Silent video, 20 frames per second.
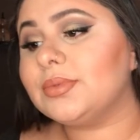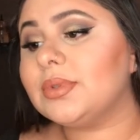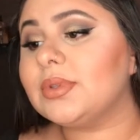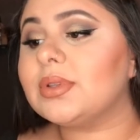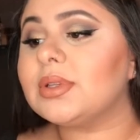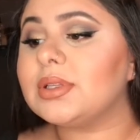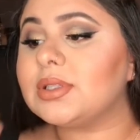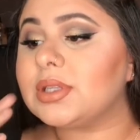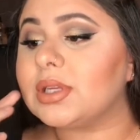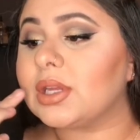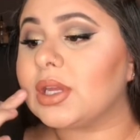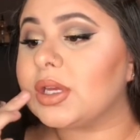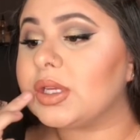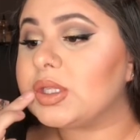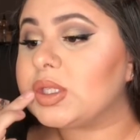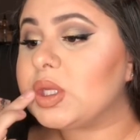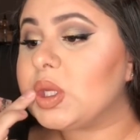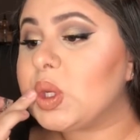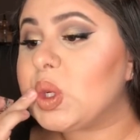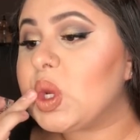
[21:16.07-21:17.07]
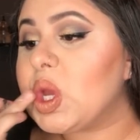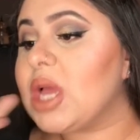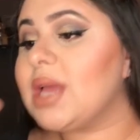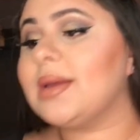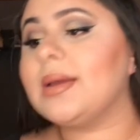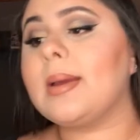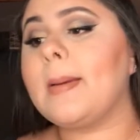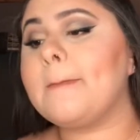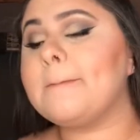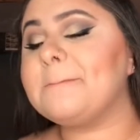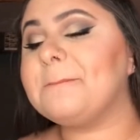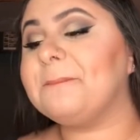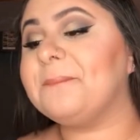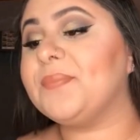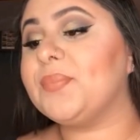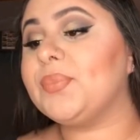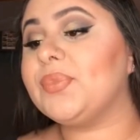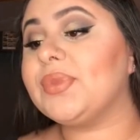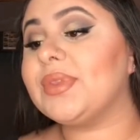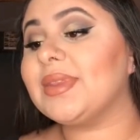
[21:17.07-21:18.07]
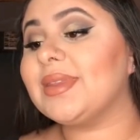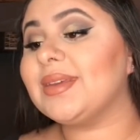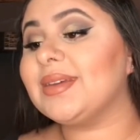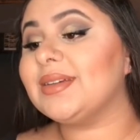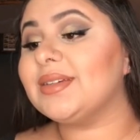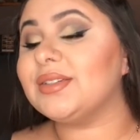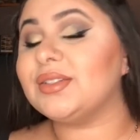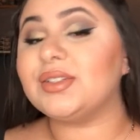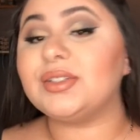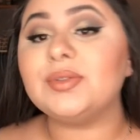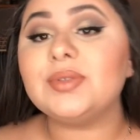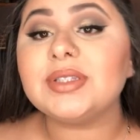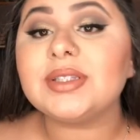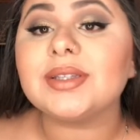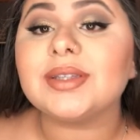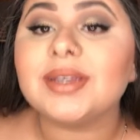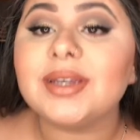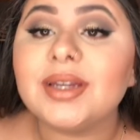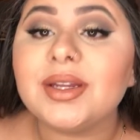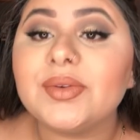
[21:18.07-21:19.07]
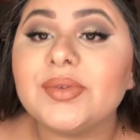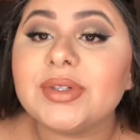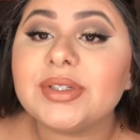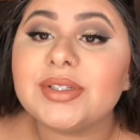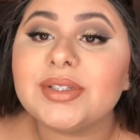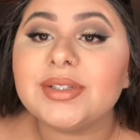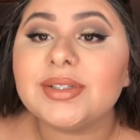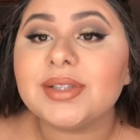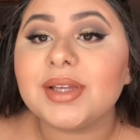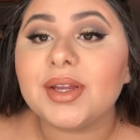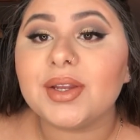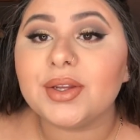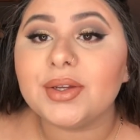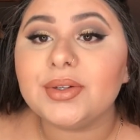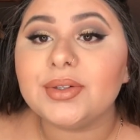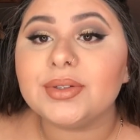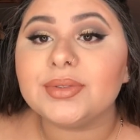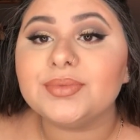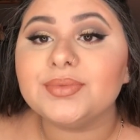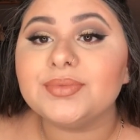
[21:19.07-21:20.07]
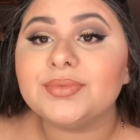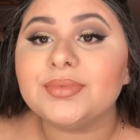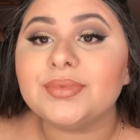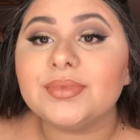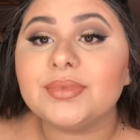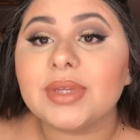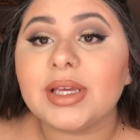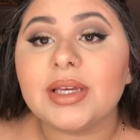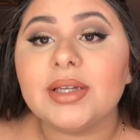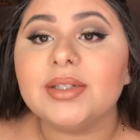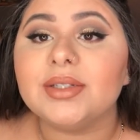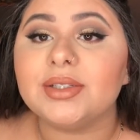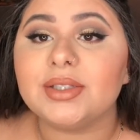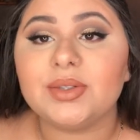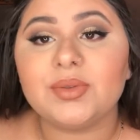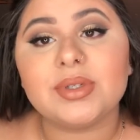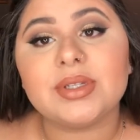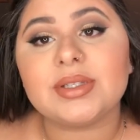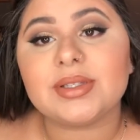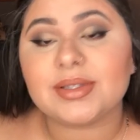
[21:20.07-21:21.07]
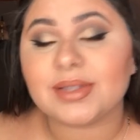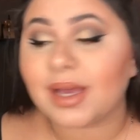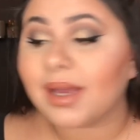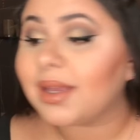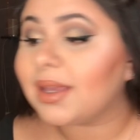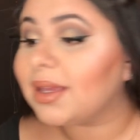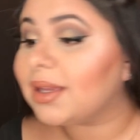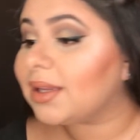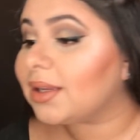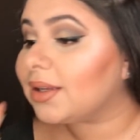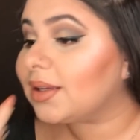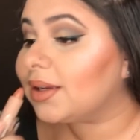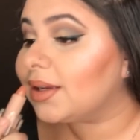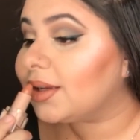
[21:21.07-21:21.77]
Listen, guys. She wasn't kidding when she said nude. She was not kidding.